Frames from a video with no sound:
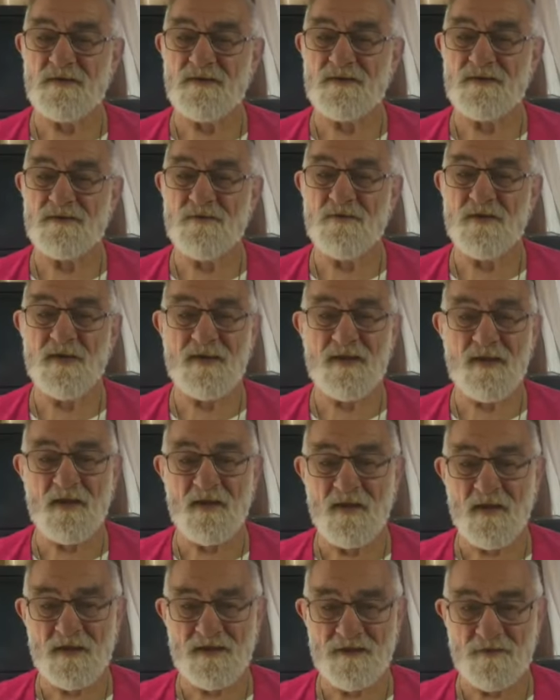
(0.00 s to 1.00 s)
You are the
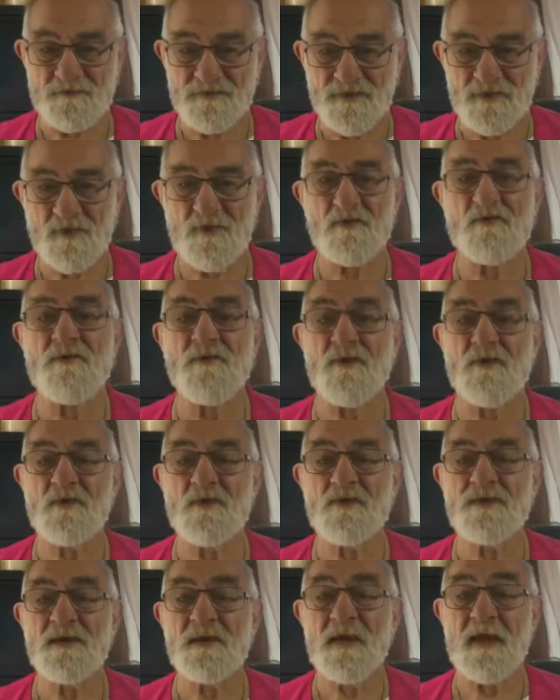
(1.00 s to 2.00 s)
light of your
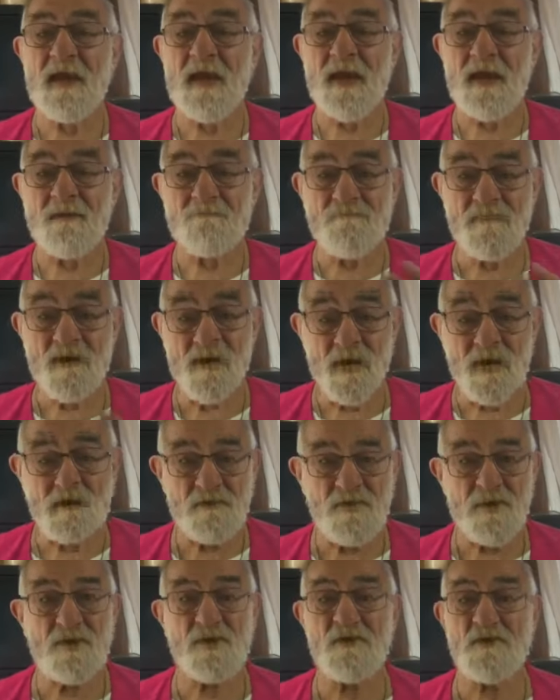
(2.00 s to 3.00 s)
world and my
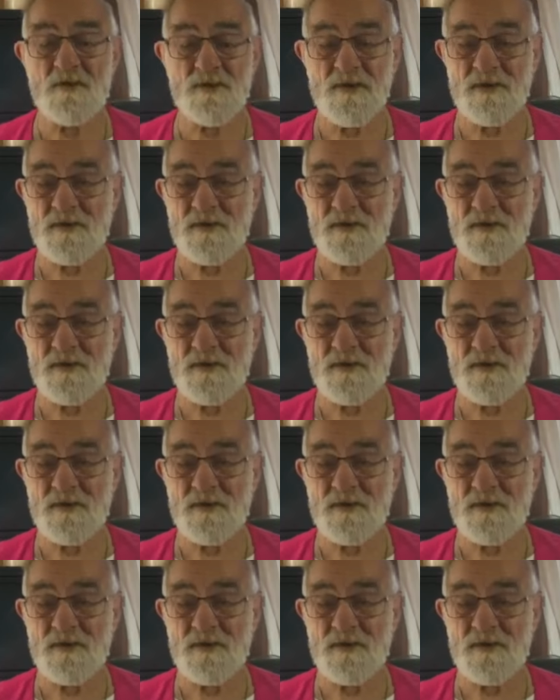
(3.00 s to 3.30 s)
world.